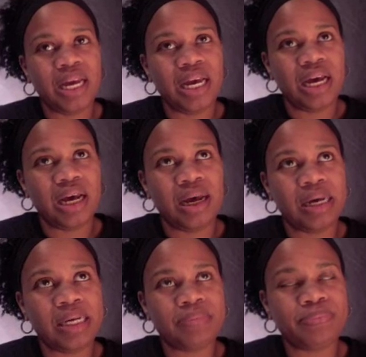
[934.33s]

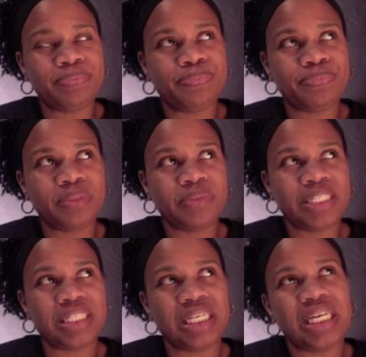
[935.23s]
Let me see,
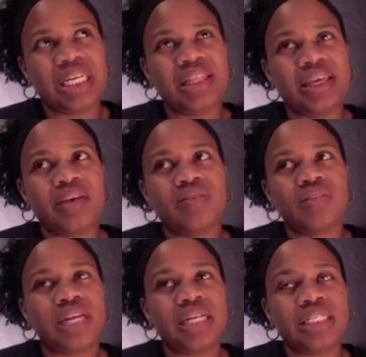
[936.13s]
anything else that I
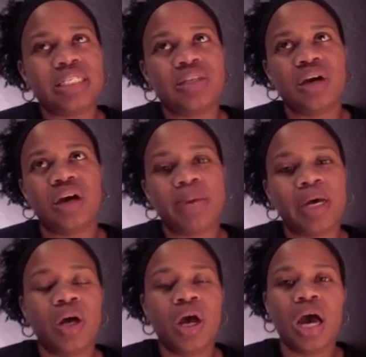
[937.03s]
need to talk about?
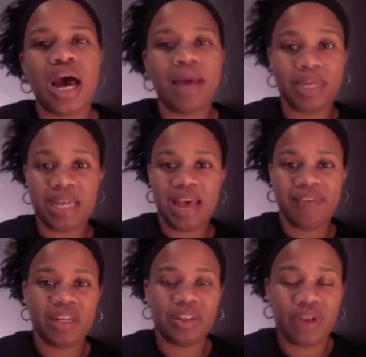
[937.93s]
I'm going to have
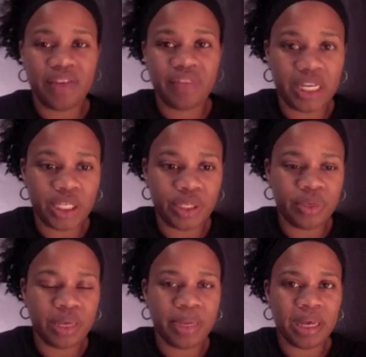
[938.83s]
another FAQ
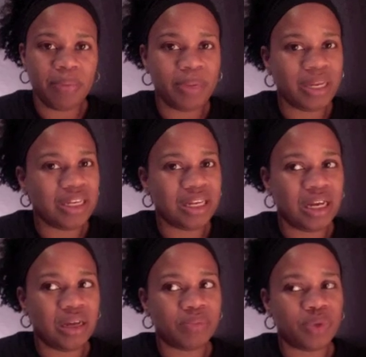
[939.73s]
coming up. Any
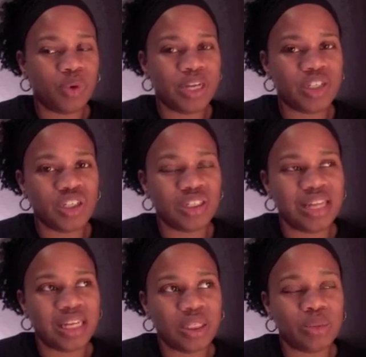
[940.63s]
questions that
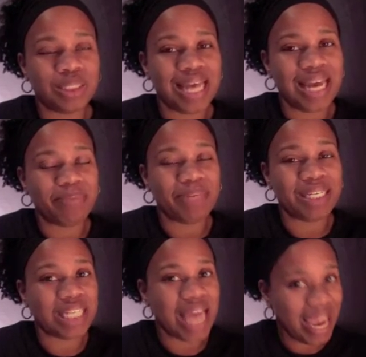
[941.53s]
you would like me to
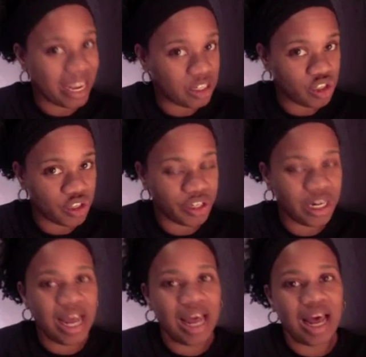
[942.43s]
answer,
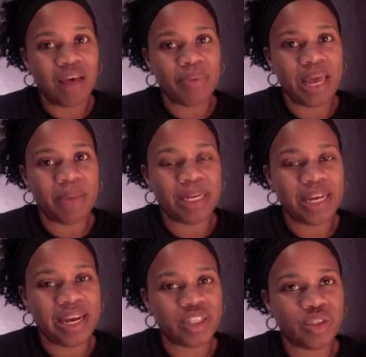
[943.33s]
I'll be happy to
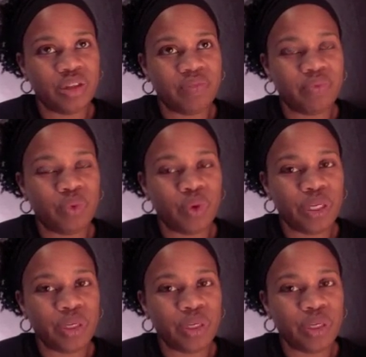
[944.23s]
answer them for you.